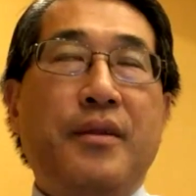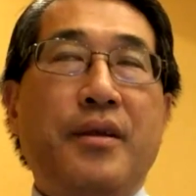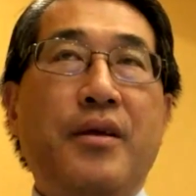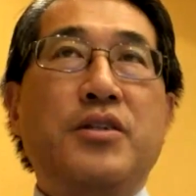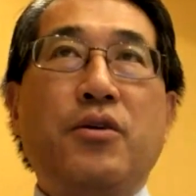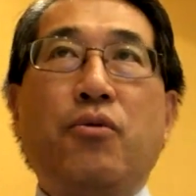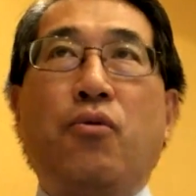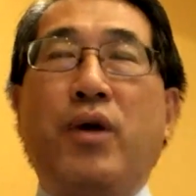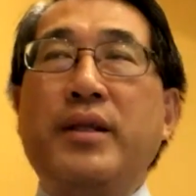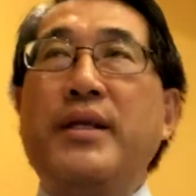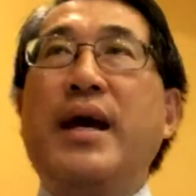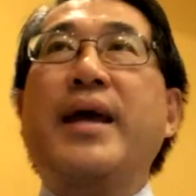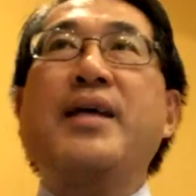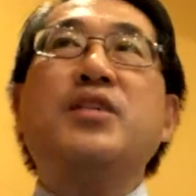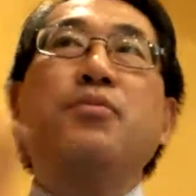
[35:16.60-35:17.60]
So one
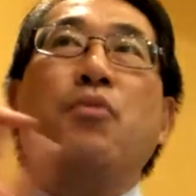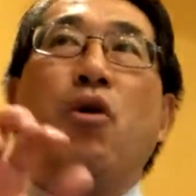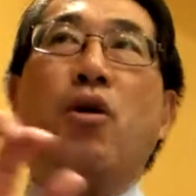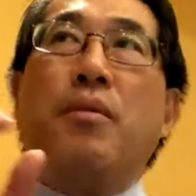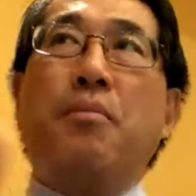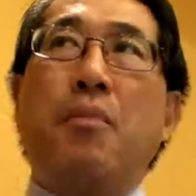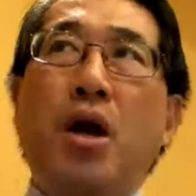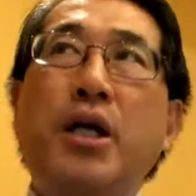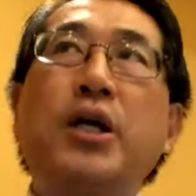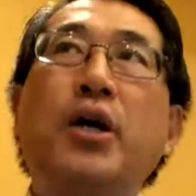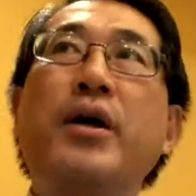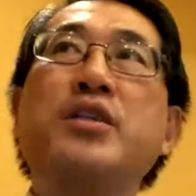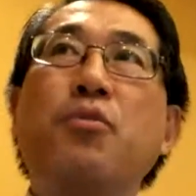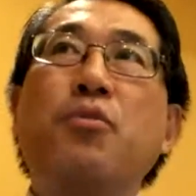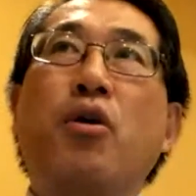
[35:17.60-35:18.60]
guy has more. Marco
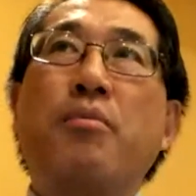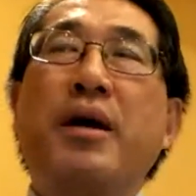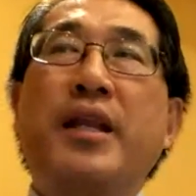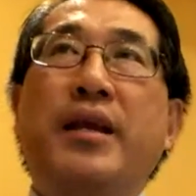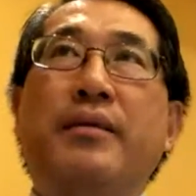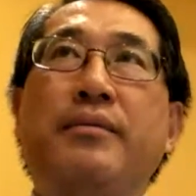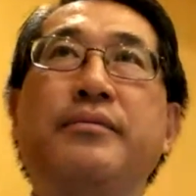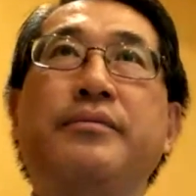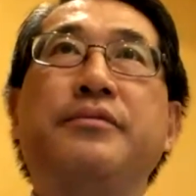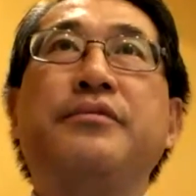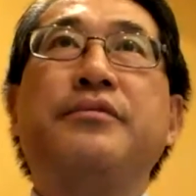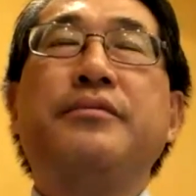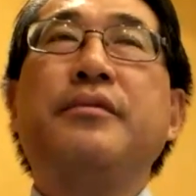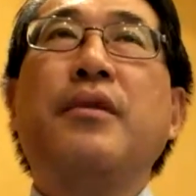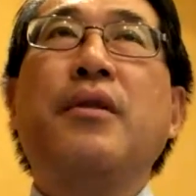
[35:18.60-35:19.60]
has more money.
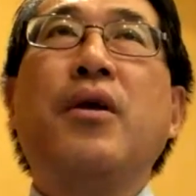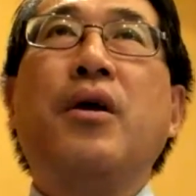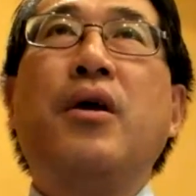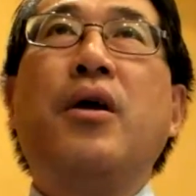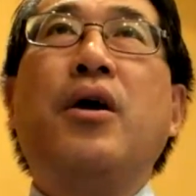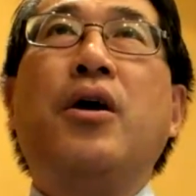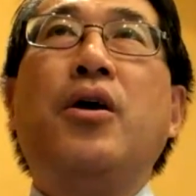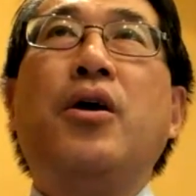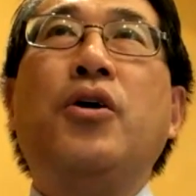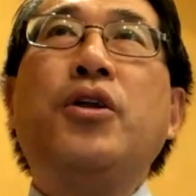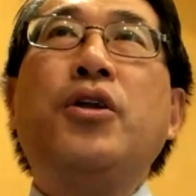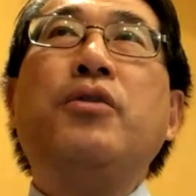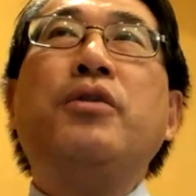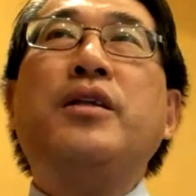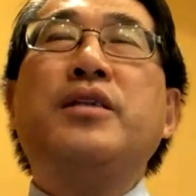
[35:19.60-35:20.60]
Who do you
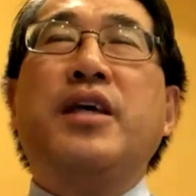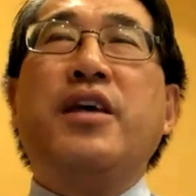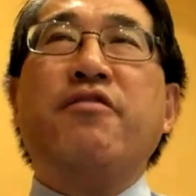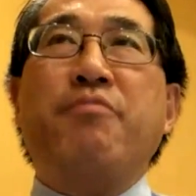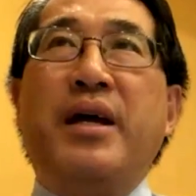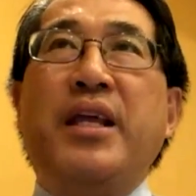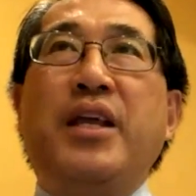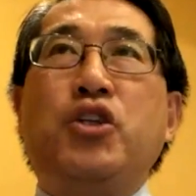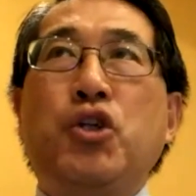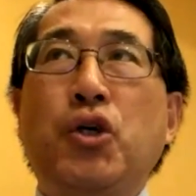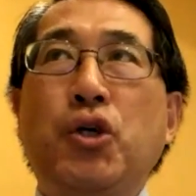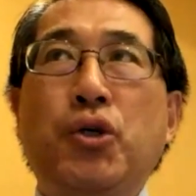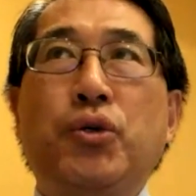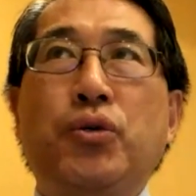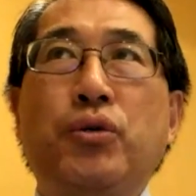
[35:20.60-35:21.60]
need to give money
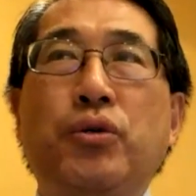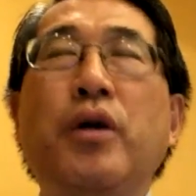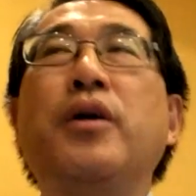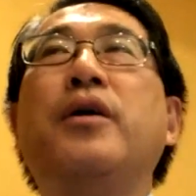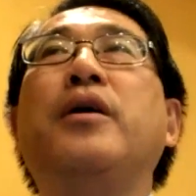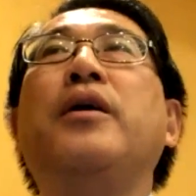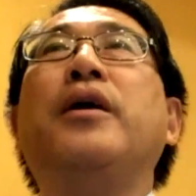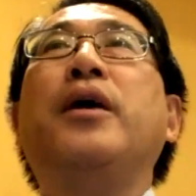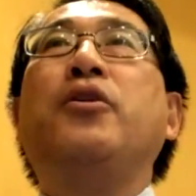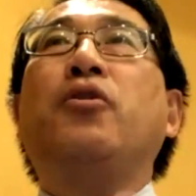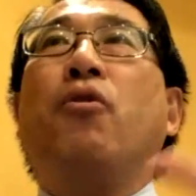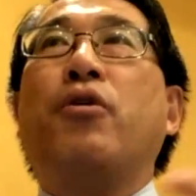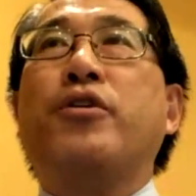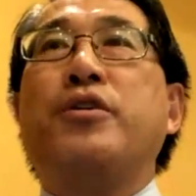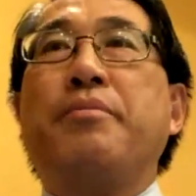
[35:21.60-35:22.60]
to in
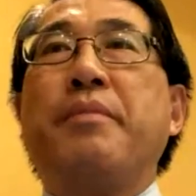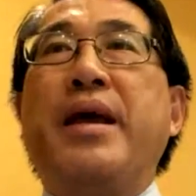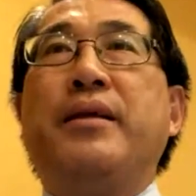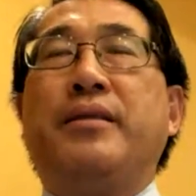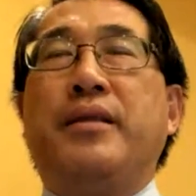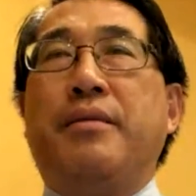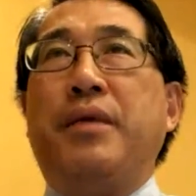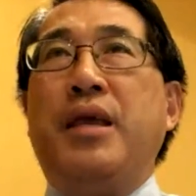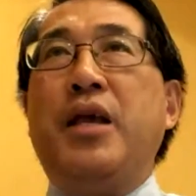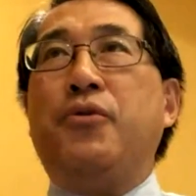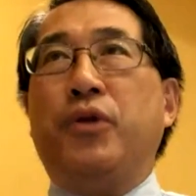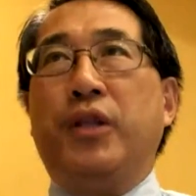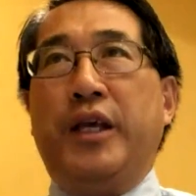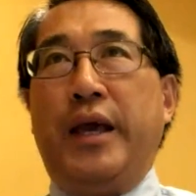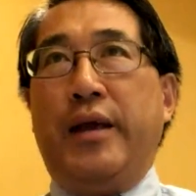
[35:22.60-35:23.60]
order to make them equal
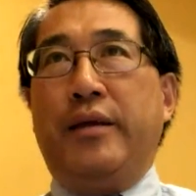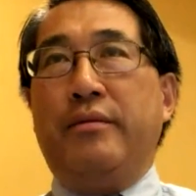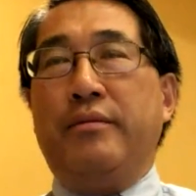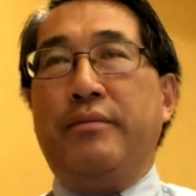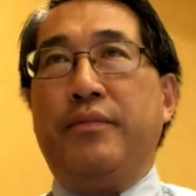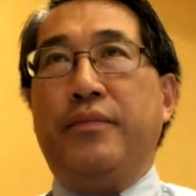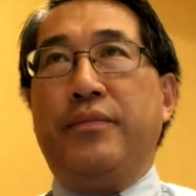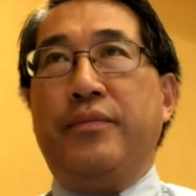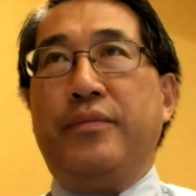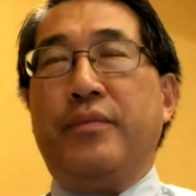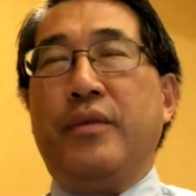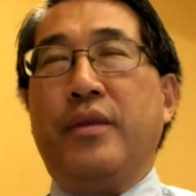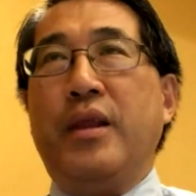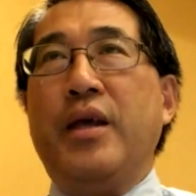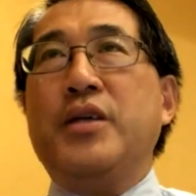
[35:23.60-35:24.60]
again?
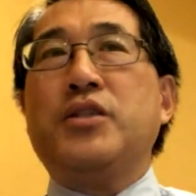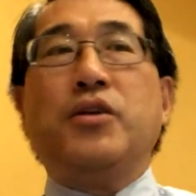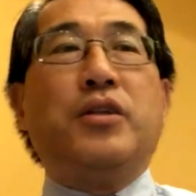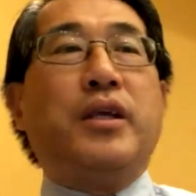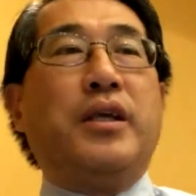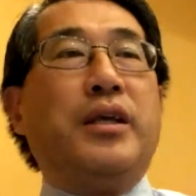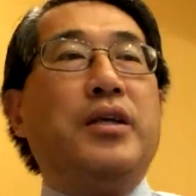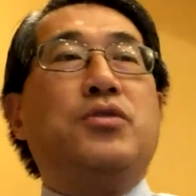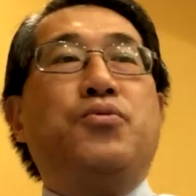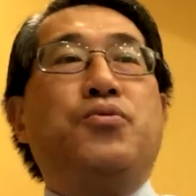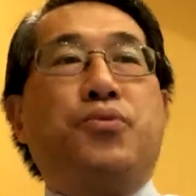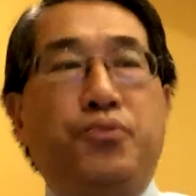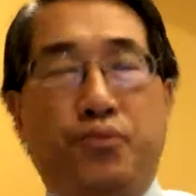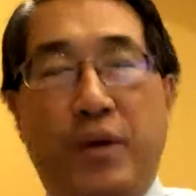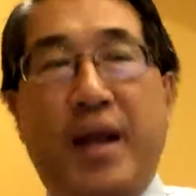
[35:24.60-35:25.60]
So the kids
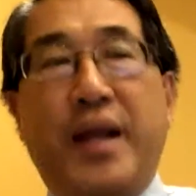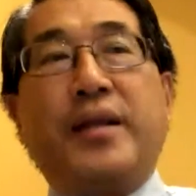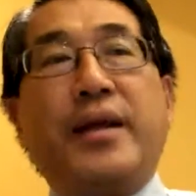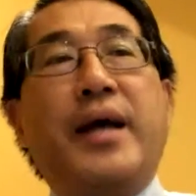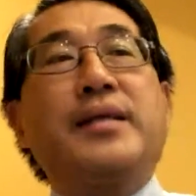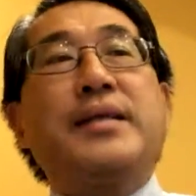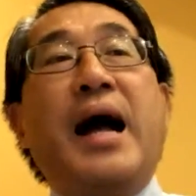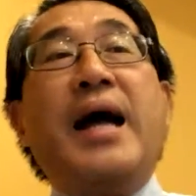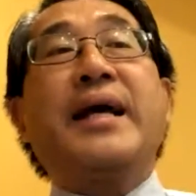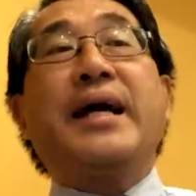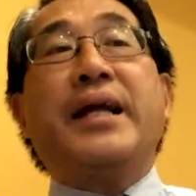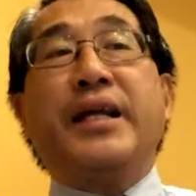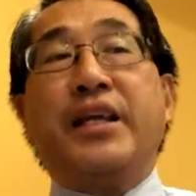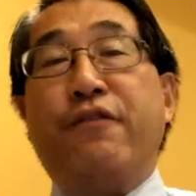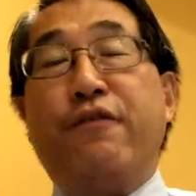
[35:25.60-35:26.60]
recognize, I got to
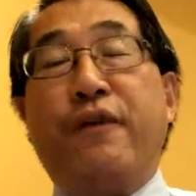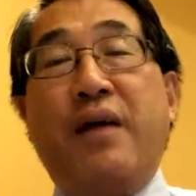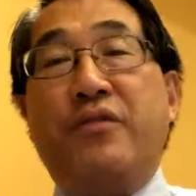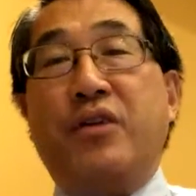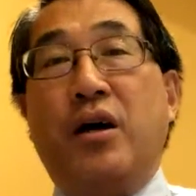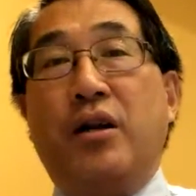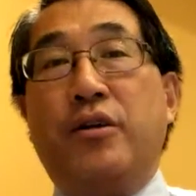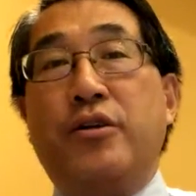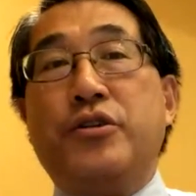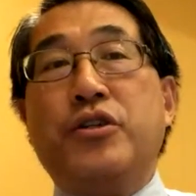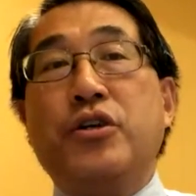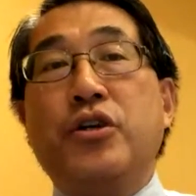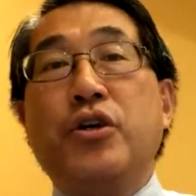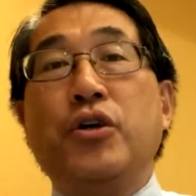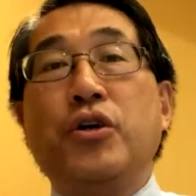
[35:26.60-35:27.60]
give $5
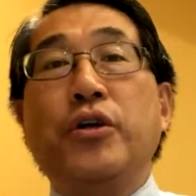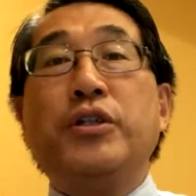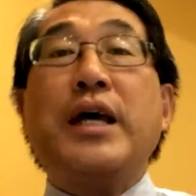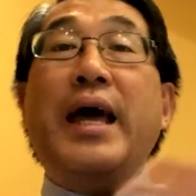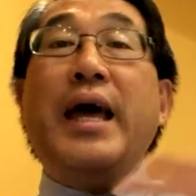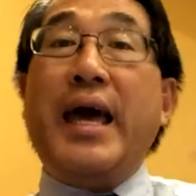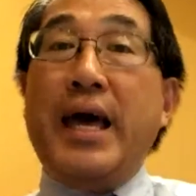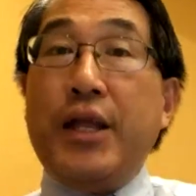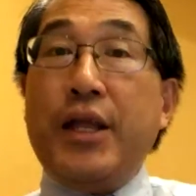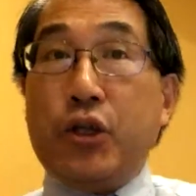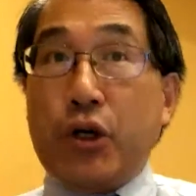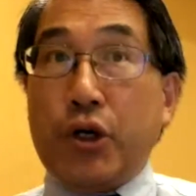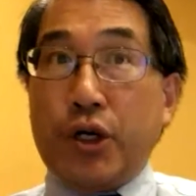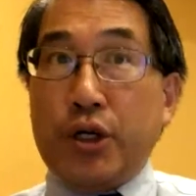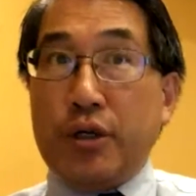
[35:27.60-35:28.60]
to
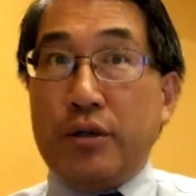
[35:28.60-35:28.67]
Edgar,